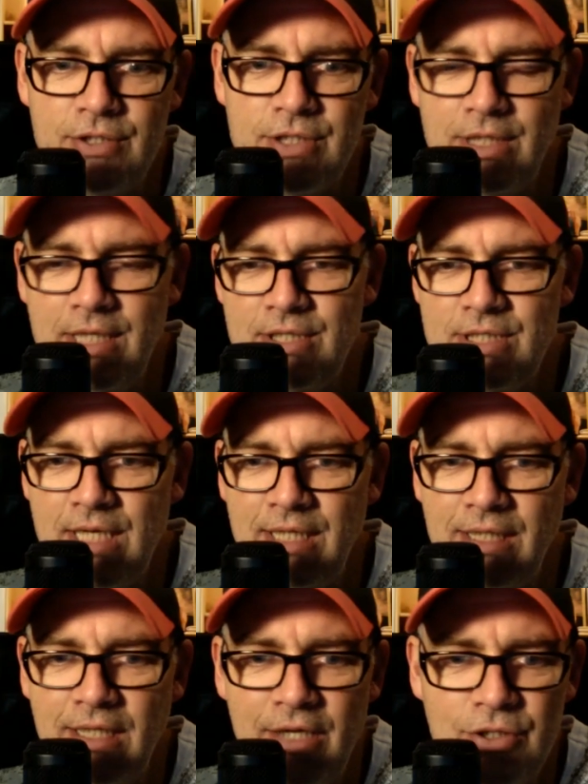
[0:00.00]
They sent
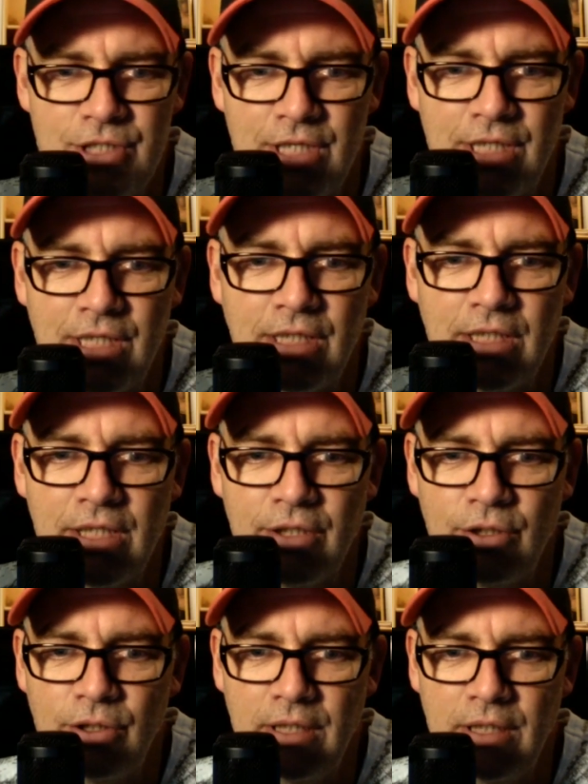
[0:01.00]
letters to the
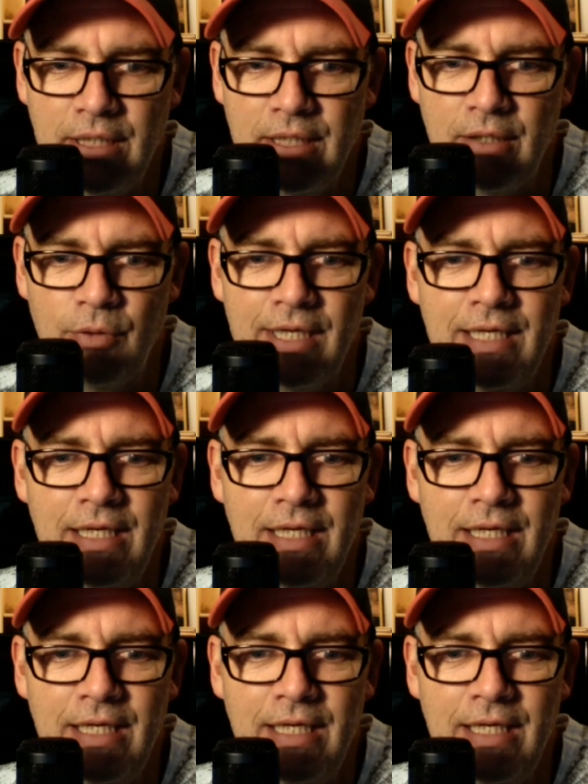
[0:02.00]
little league that he